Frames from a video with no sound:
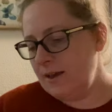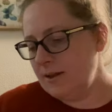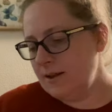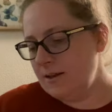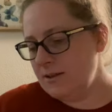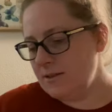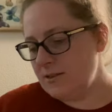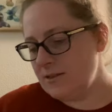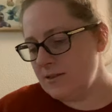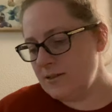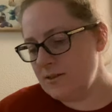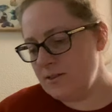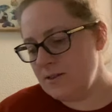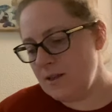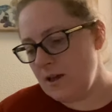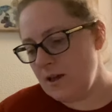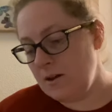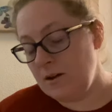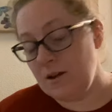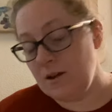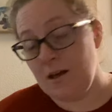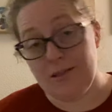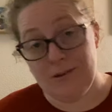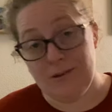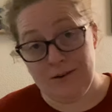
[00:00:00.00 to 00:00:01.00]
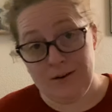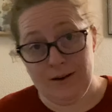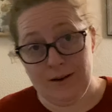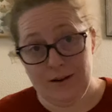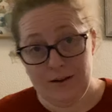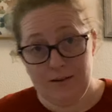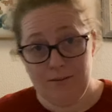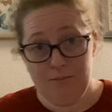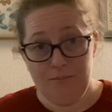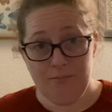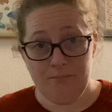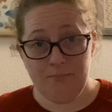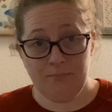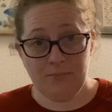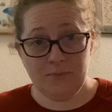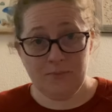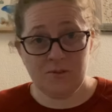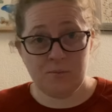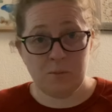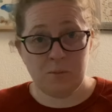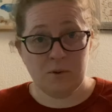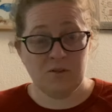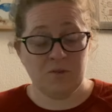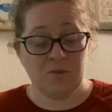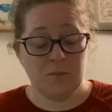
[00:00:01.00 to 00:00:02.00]
This is another, it's
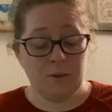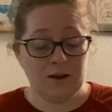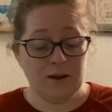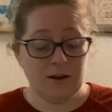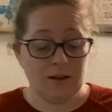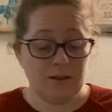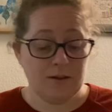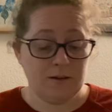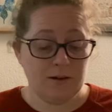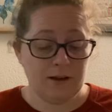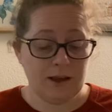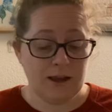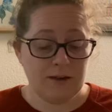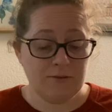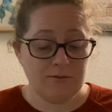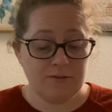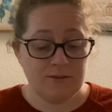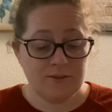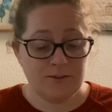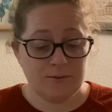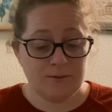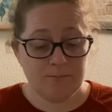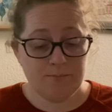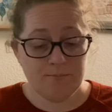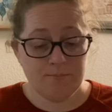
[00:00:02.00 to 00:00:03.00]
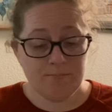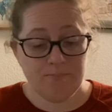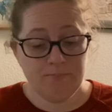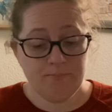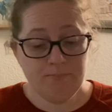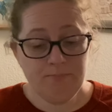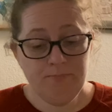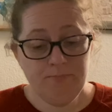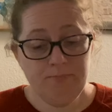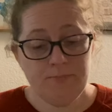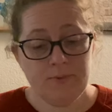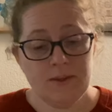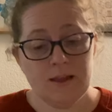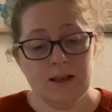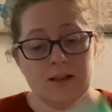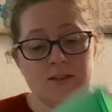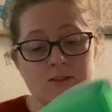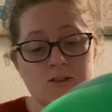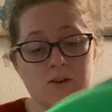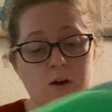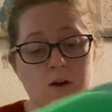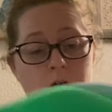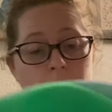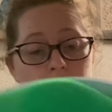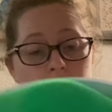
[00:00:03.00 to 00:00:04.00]
supposed to be another gift. It's
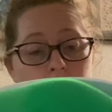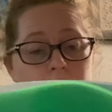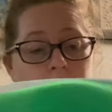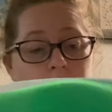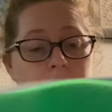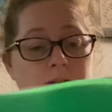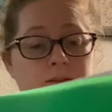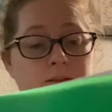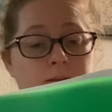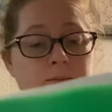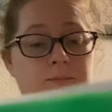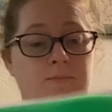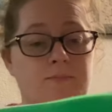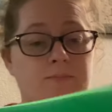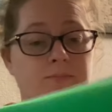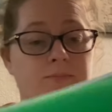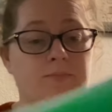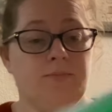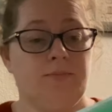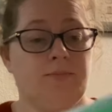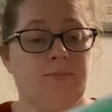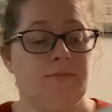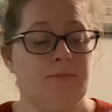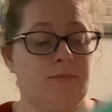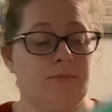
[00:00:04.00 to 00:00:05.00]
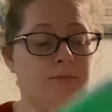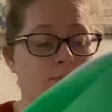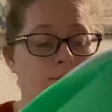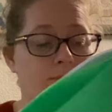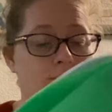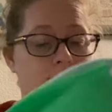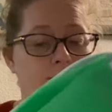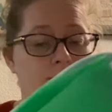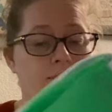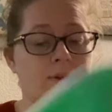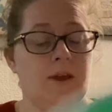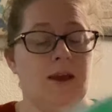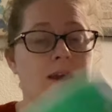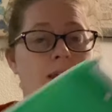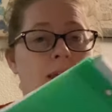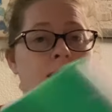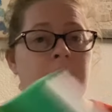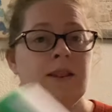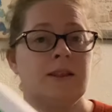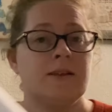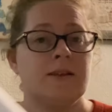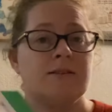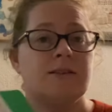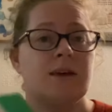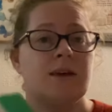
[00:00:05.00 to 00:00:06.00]
called
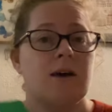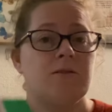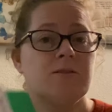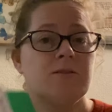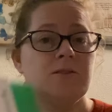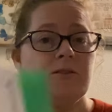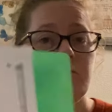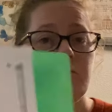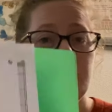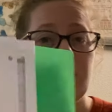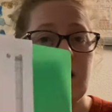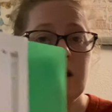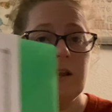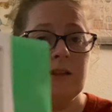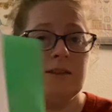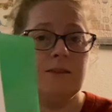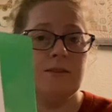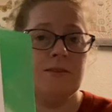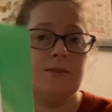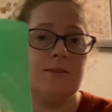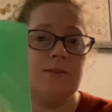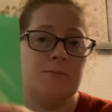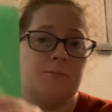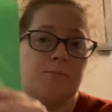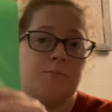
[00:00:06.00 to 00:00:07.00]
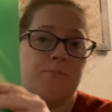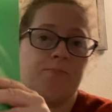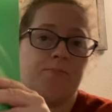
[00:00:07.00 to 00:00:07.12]
In This House Friends.